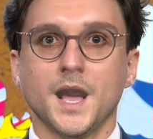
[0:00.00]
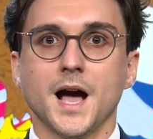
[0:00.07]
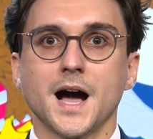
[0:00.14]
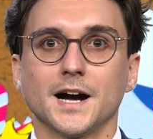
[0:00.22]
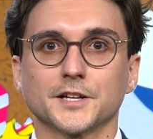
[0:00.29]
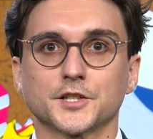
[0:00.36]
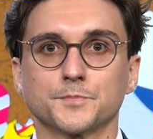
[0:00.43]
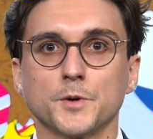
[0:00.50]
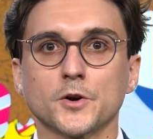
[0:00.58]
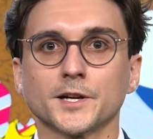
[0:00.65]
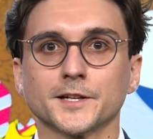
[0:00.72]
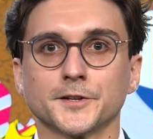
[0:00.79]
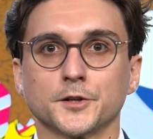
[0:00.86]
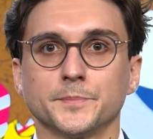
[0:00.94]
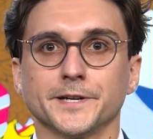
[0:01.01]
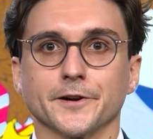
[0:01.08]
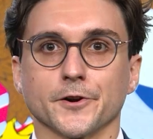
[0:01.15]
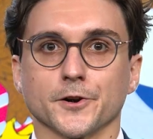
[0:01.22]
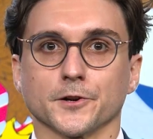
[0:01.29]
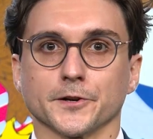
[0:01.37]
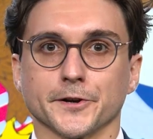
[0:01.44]
I spoke a little bit
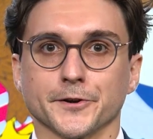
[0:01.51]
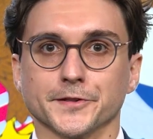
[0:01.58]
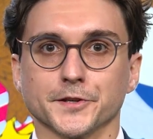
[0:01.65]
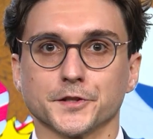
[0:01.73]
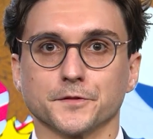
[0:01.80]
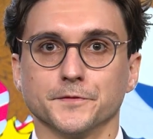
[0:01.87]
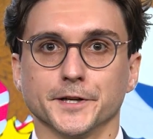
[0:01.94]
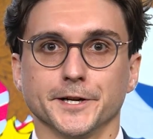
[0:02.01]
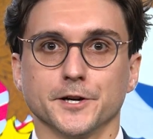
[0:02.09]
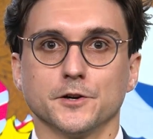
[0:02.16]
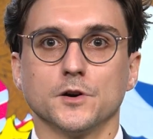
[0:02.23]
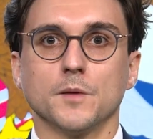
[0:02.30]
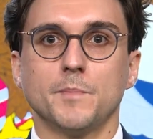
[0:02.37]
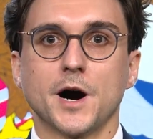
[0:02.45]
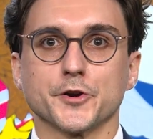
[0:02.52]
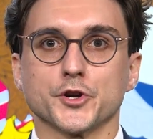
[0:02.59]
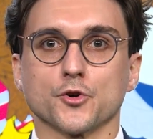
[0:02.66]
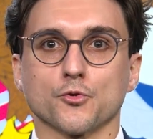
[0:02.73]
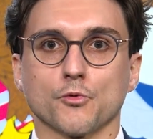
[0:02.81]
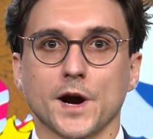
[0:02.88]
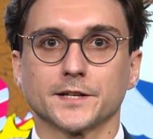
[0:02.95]
earlier in this video about
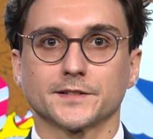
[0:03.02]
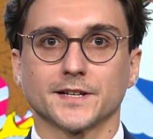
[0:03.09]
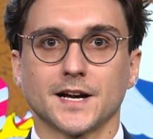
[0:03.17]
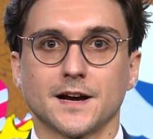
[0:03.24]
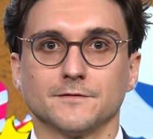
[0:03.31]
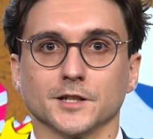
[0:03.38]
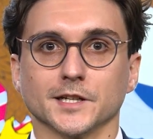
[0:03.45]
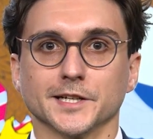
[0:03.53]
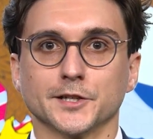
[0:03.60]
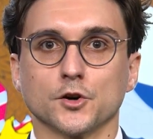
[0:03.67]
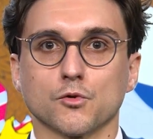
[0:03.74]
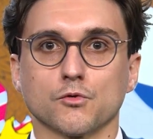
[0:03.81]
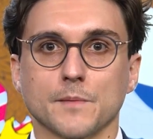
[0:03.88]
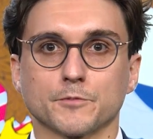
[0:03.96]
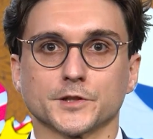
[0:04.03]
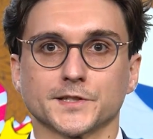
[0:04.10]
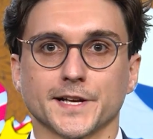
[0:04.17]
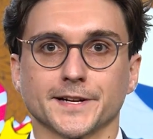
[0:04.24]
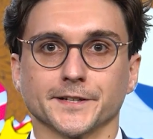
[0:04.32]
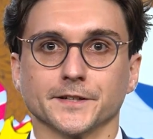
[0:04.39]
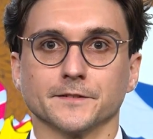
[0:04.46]
your right to have a legal
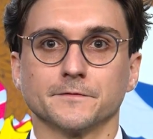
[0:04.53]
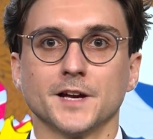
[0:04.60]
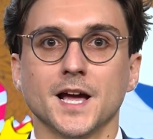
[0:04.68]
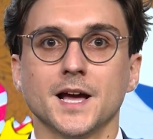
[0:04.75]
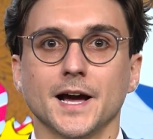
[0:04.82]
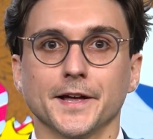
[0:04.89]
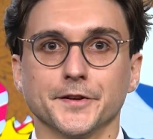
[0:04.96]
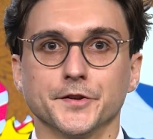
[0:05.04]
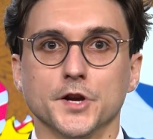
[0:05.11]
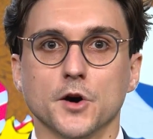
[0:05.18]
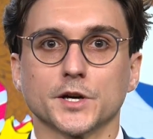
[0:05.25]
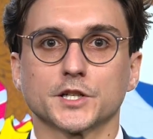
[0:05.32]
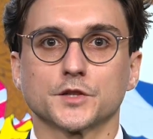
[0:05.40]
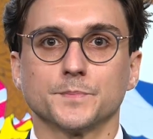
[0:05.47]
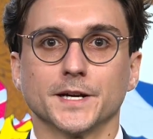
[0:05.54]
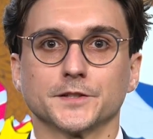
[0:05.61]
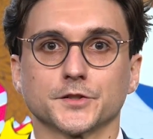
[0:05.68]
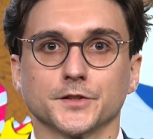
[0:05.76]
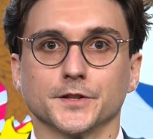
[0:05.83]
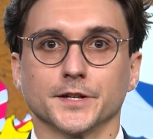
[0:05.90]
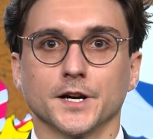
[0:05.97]
representative at no expense
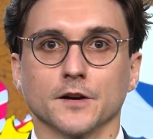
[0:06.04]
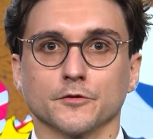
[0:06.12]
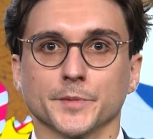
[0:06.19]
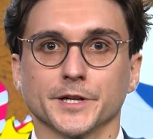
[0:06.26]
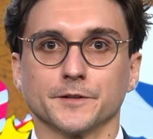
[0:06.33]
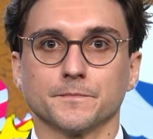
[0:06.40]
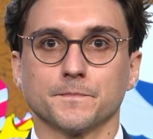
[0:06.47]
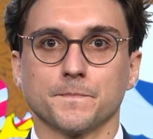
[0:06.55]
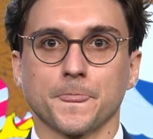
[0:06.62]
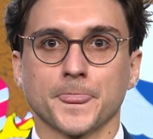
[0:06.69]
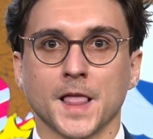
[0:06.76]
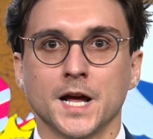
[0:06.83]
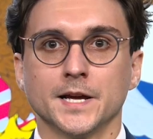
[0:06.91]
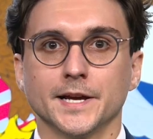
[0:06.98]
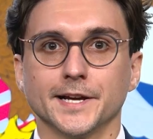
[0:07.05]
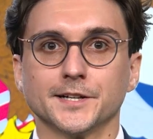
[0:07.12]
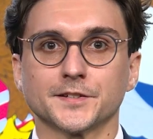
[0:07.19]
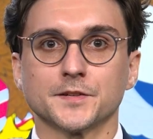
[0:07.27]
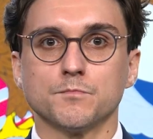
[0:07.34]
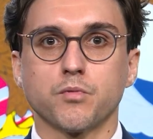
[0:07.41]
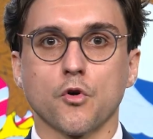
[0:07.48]
to the government. It
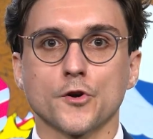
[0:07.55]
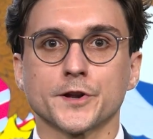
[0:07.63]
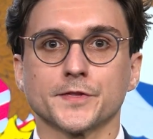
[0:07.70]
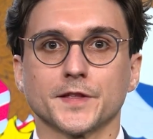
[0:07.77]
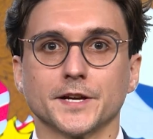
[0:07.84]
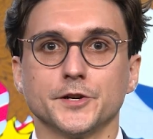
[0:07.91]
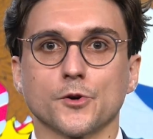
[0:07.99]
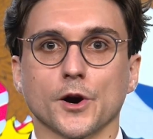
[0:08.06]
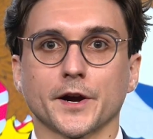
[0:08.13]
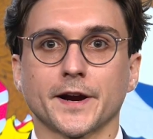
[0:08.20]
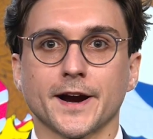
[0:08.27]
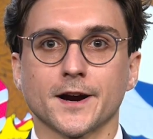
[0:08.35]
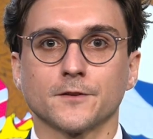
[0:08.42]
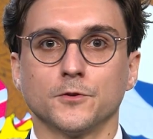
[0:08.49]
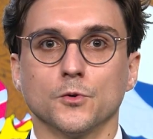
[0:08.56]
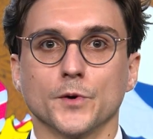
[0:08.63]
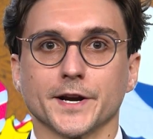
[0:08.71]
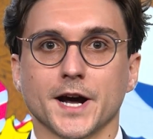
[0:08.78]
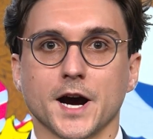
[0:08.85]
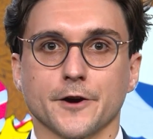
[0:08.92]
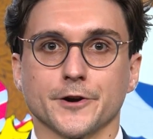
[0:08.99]
is important that you are careful when
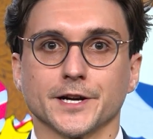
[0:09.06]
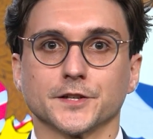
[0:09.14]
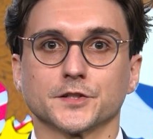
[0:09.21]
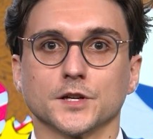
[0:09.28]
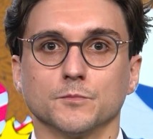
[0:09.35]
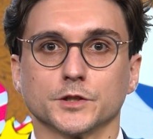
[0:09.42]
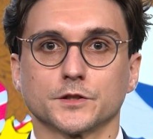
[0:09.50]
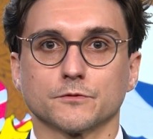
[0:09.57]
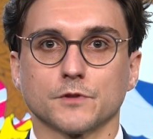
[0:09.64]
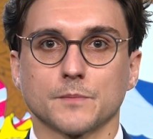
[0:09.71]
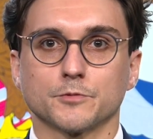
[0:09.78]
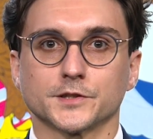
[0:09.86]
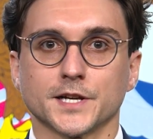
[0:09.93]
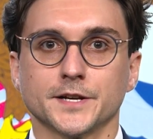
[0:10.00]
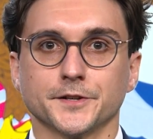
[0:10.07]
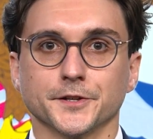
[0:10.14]
hiring someone to represent